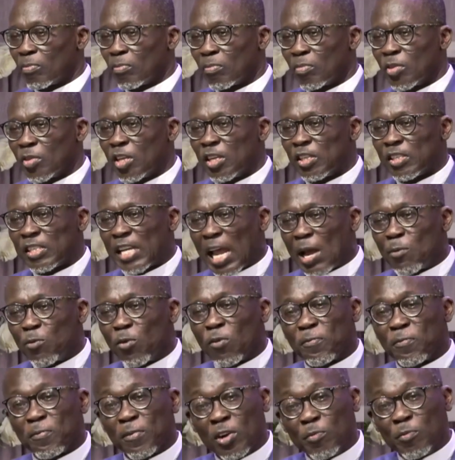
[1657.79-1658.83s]
Time will
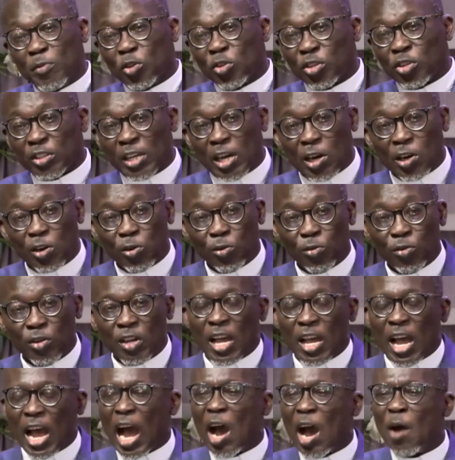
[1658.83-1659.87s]
fail me to tell you
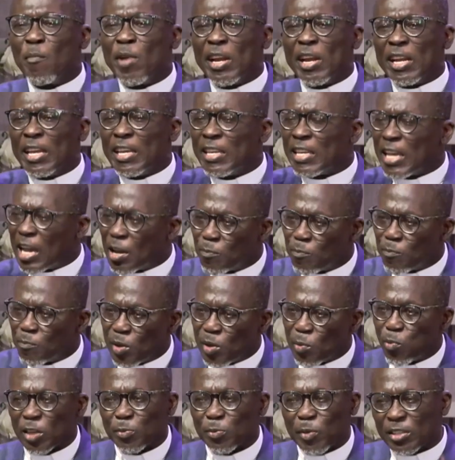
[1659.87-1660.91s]
how many young people,
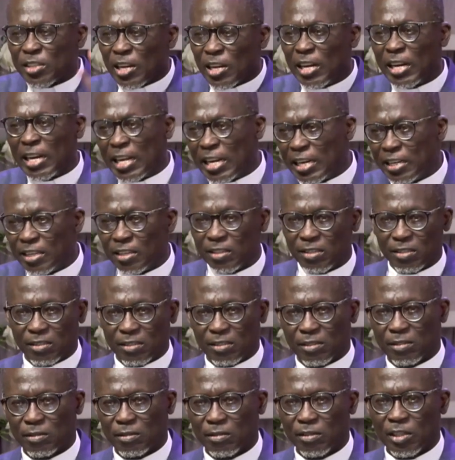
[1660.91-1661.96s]
especially ladies,
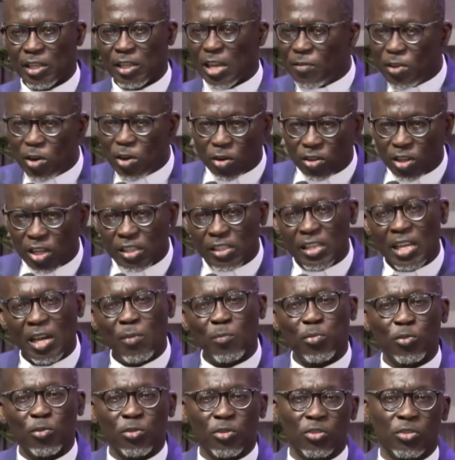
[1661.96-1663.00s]
even on this
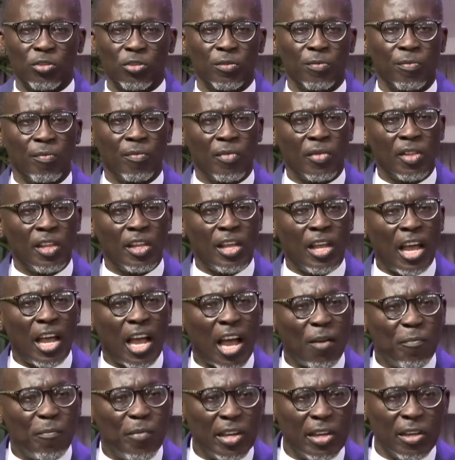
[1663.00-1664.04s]
campus, have
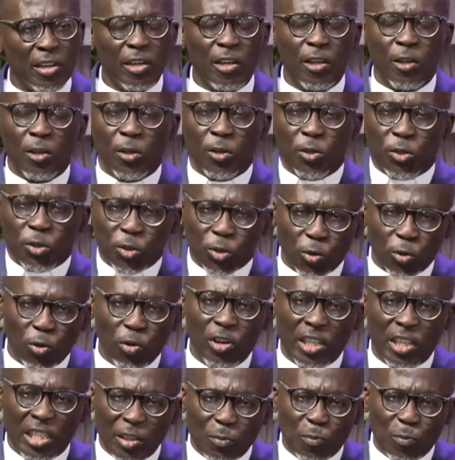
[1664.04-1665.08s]
been so
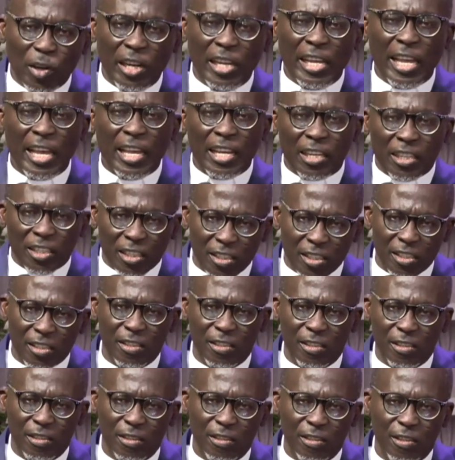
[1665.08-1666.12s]
deeply hurt
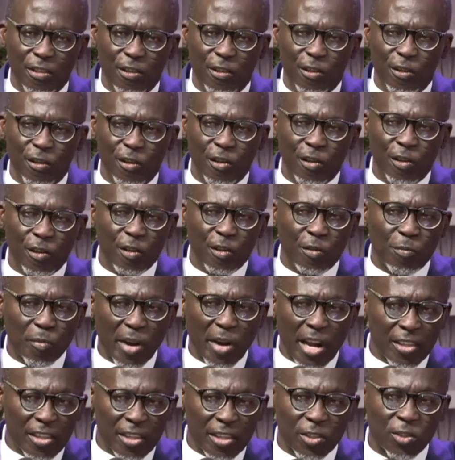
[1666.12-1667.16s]
by
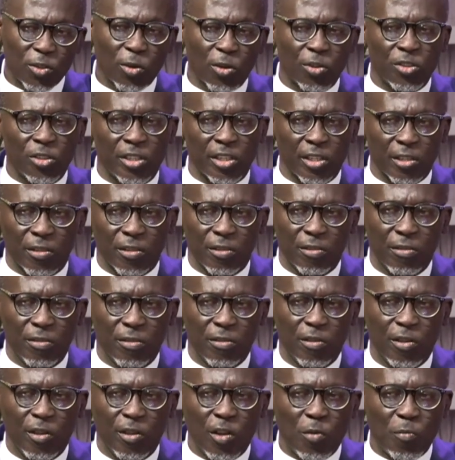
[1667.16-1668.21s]
this doctrine,
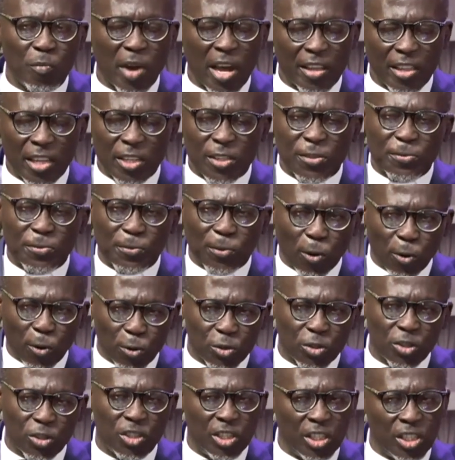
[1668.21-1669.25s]
by this false
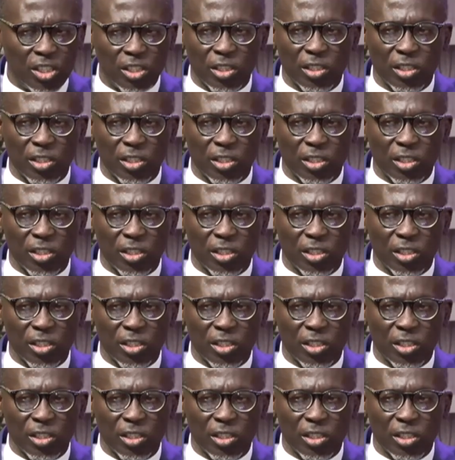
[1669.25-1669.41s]
teaching,